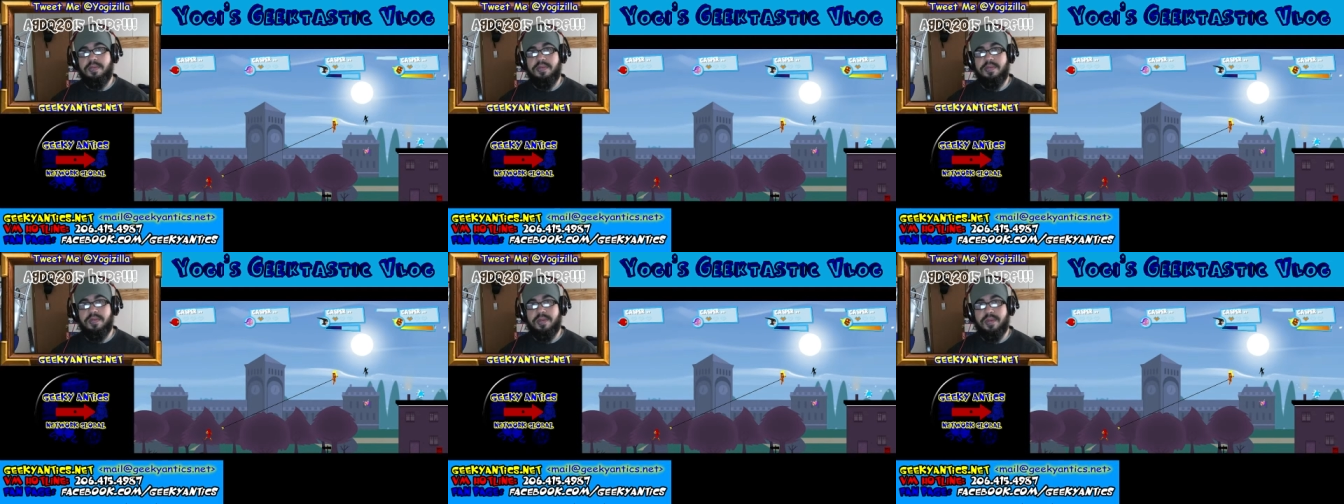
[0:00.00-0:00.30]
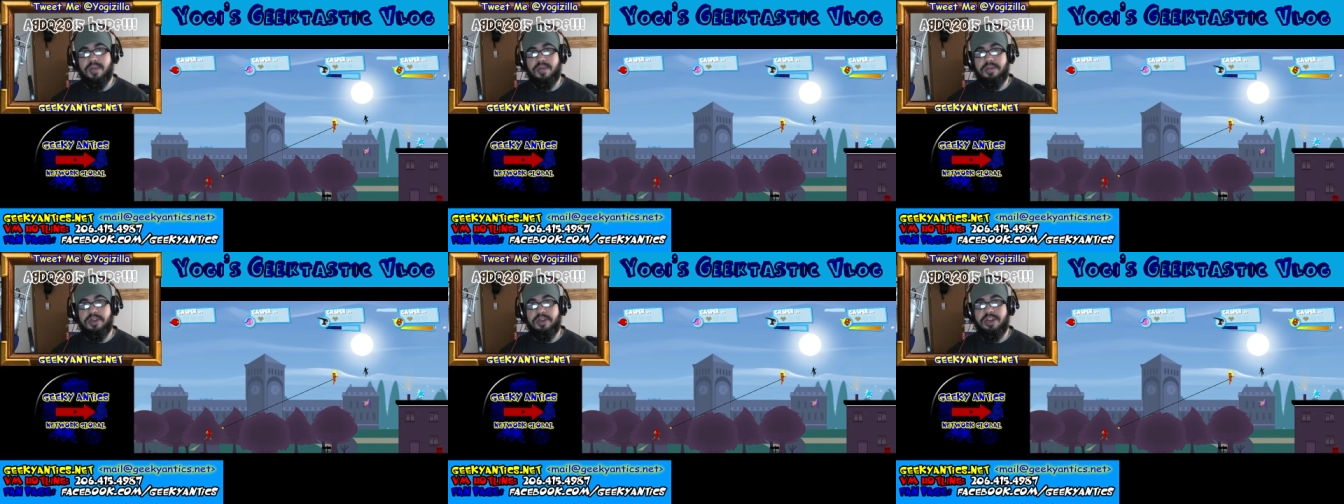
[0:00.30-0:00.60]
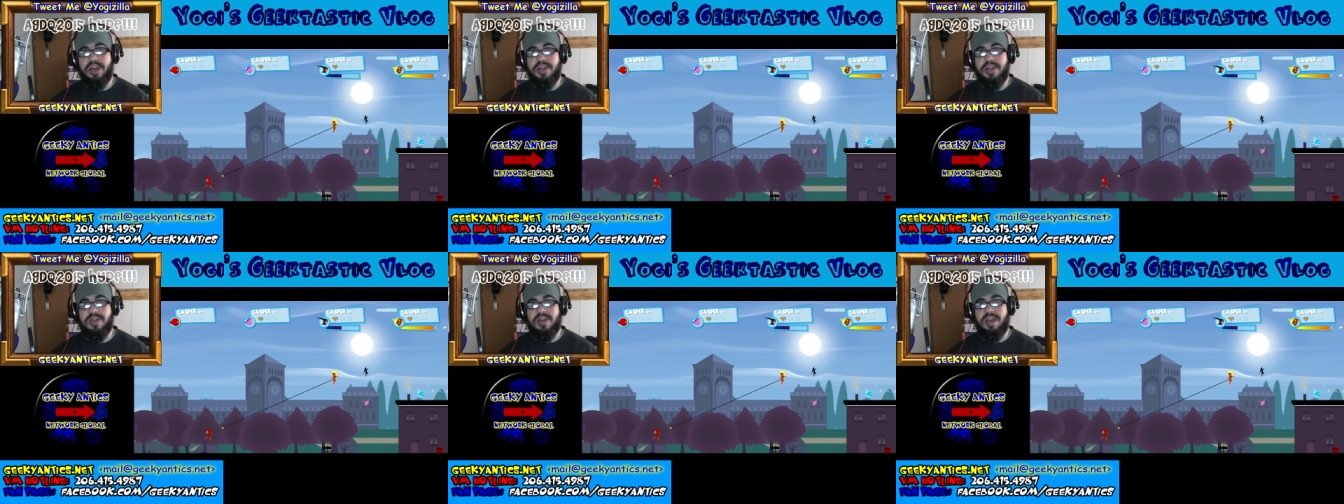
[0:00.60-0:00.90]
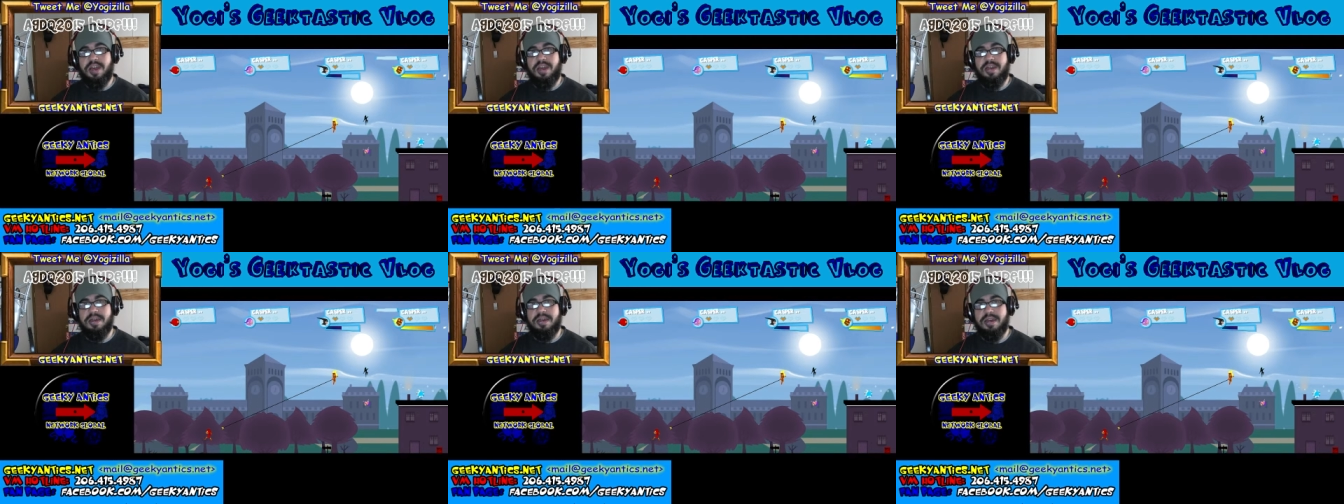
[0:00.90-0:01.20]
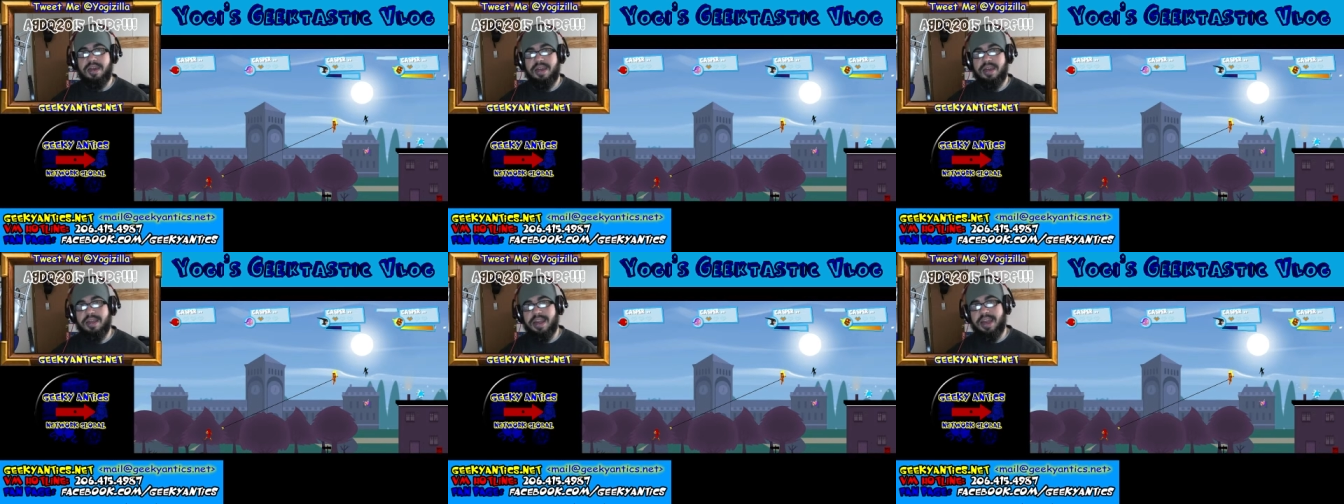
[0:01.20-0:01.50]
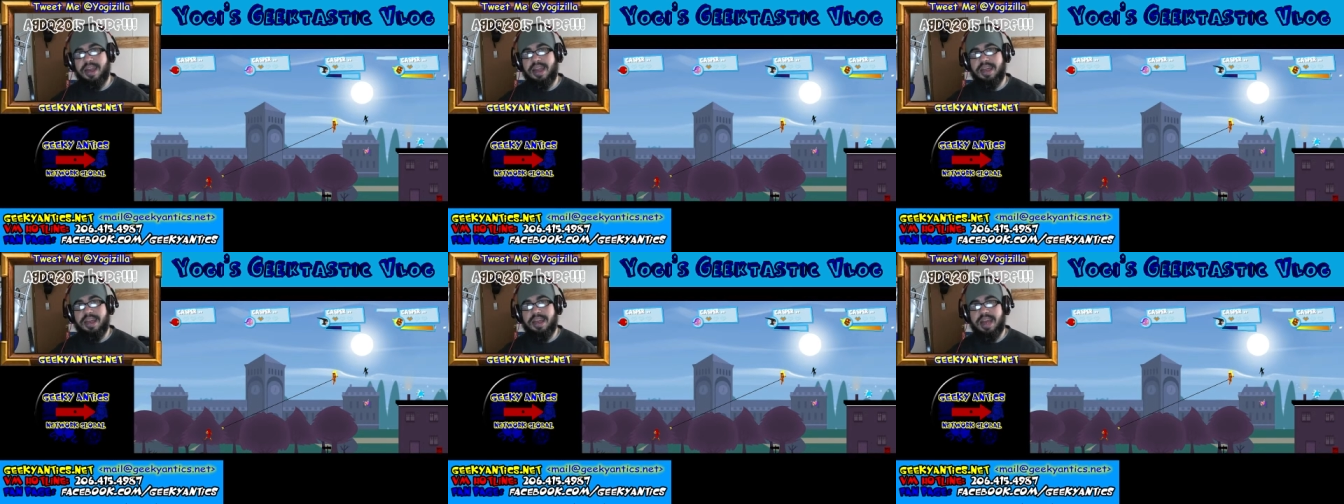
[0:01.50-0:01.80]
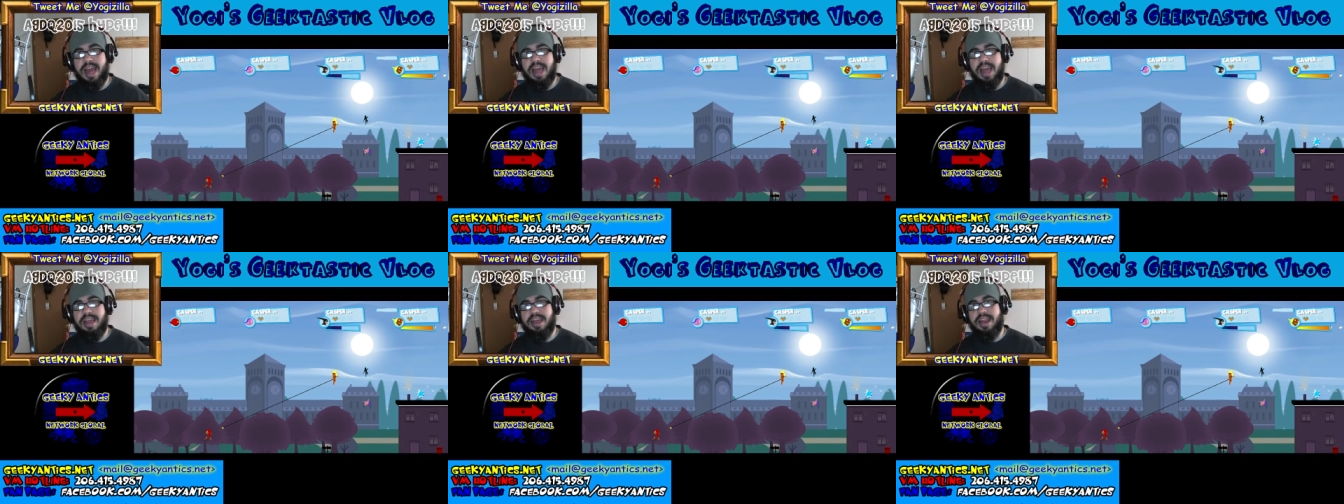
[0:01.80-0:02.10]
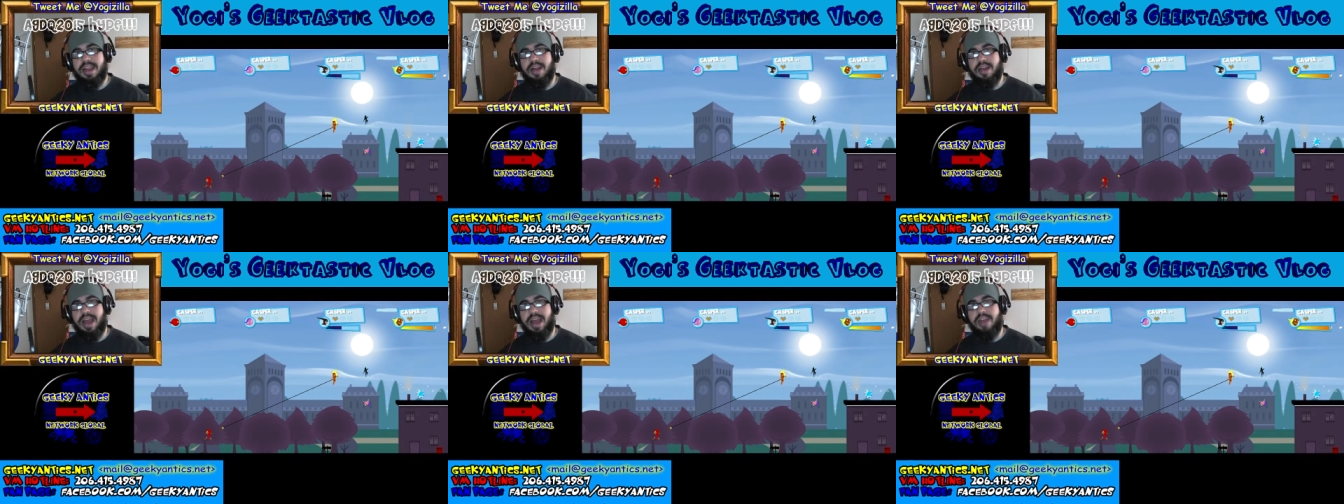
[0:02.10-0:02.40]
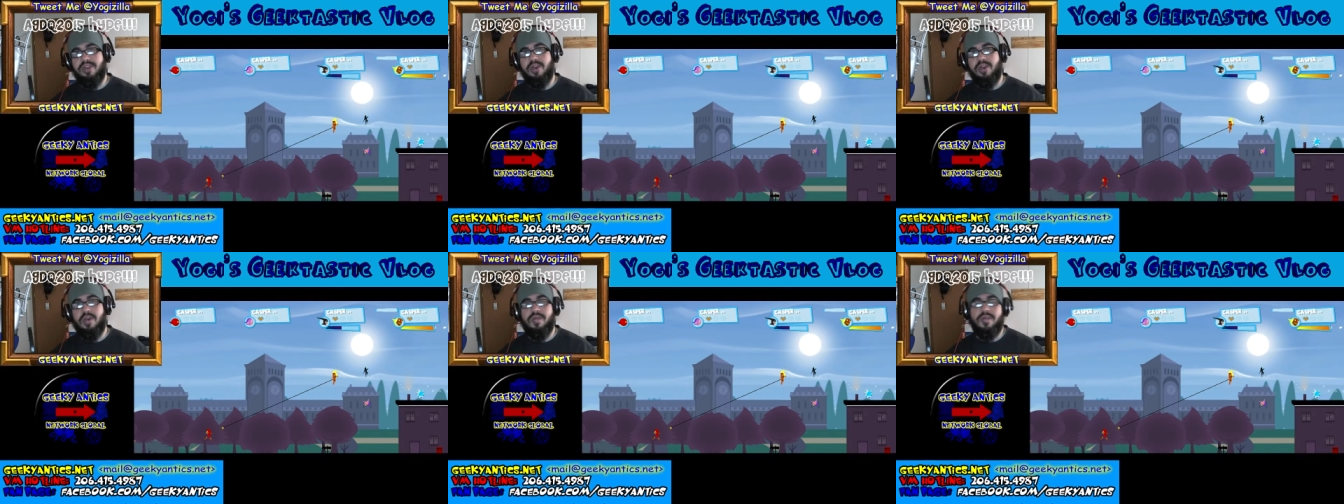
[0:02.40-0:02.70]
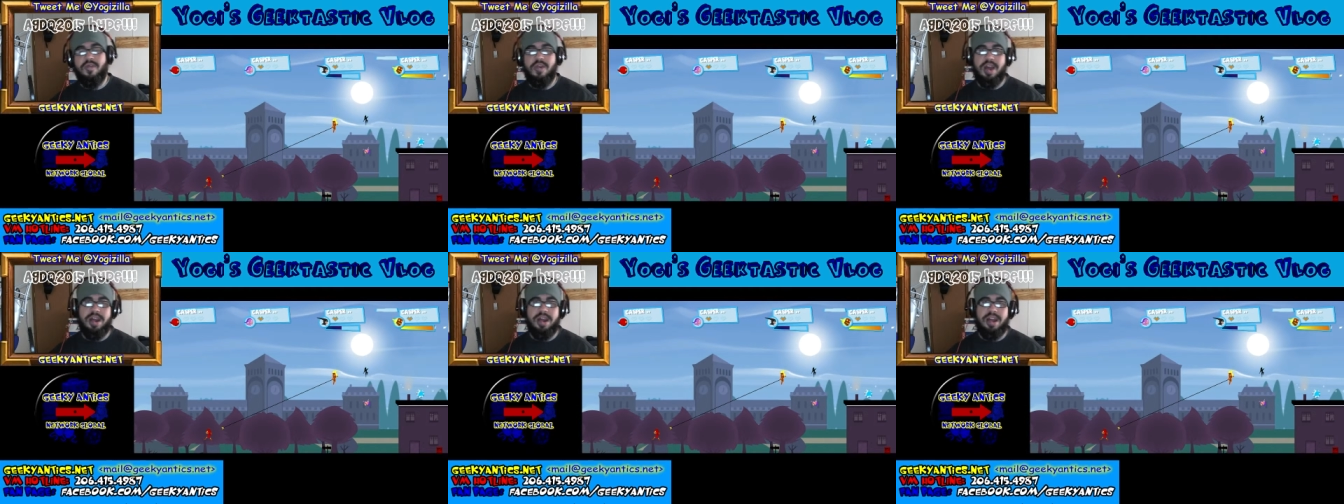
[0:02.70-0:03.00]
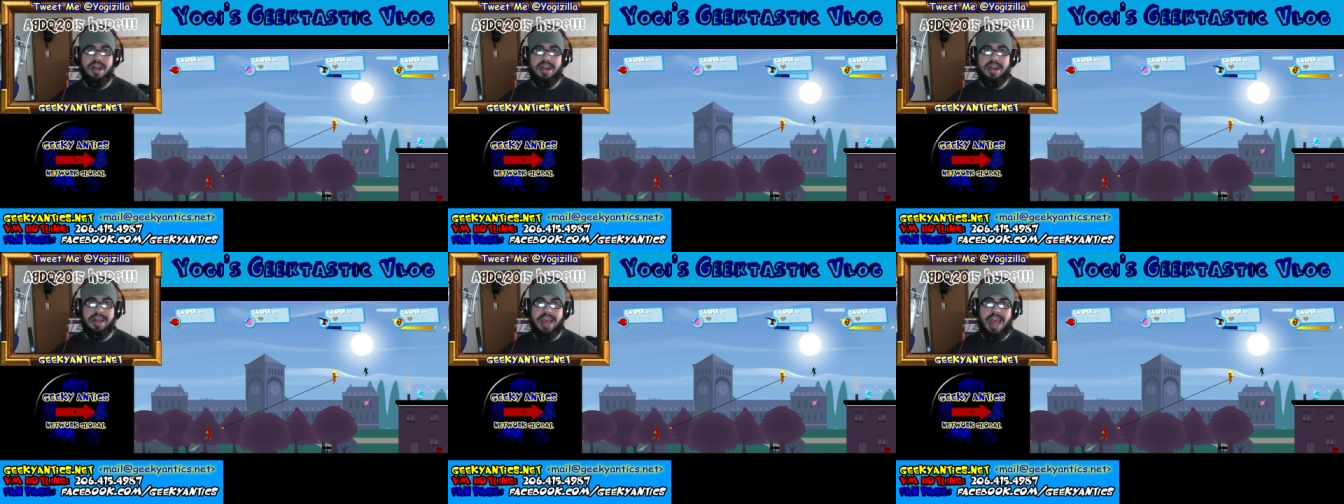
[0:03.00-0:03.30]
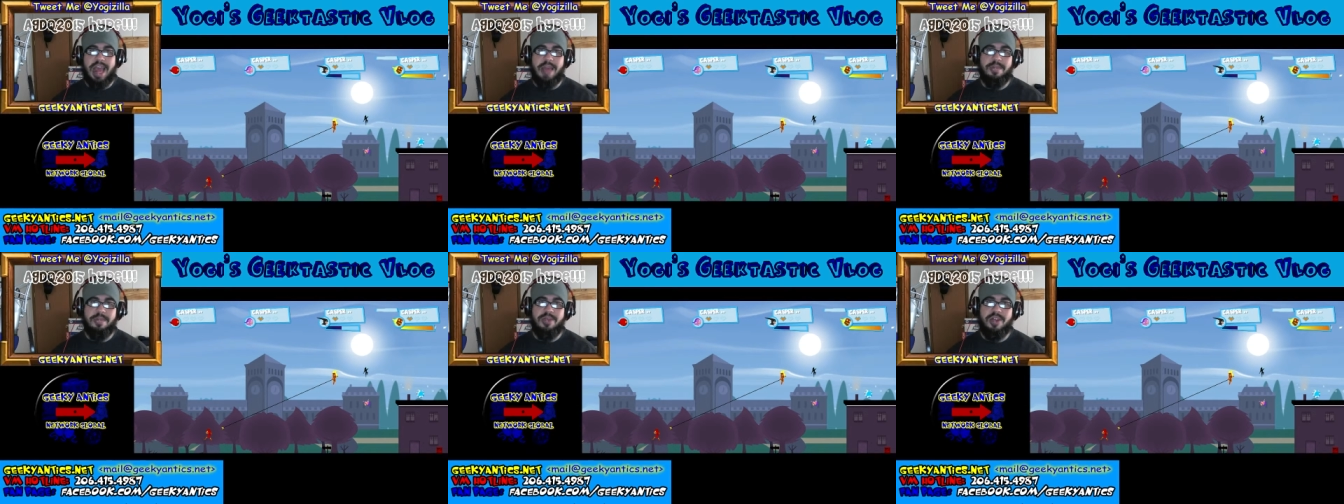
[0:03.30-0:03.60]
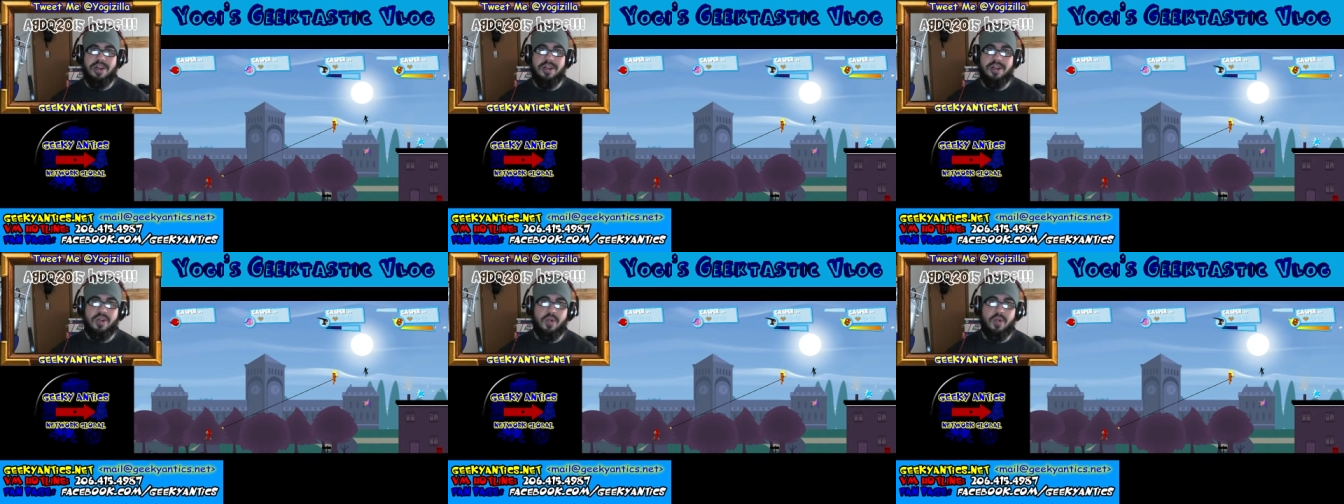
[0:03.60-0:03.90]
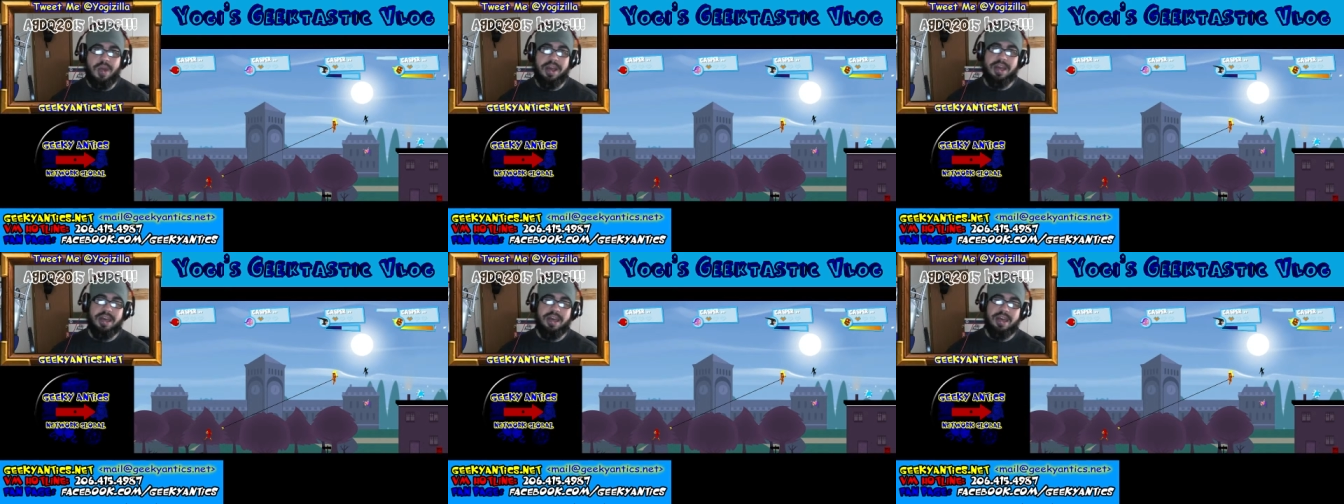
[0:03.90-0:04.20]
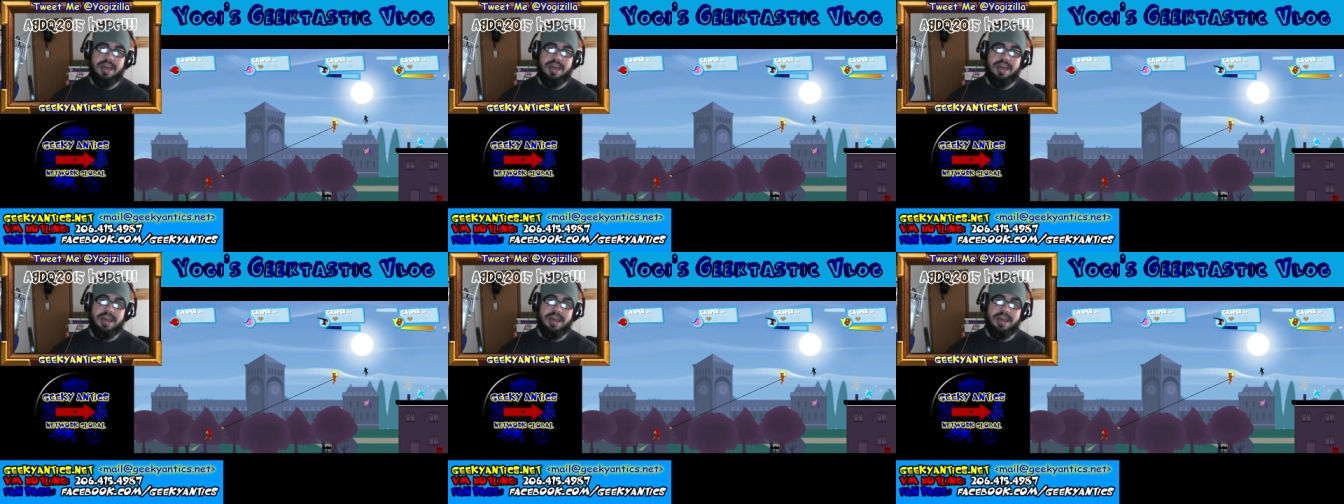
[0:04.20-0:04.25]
We shall see. Take it easy, guys, and I'll catch you over on the Games Done Quick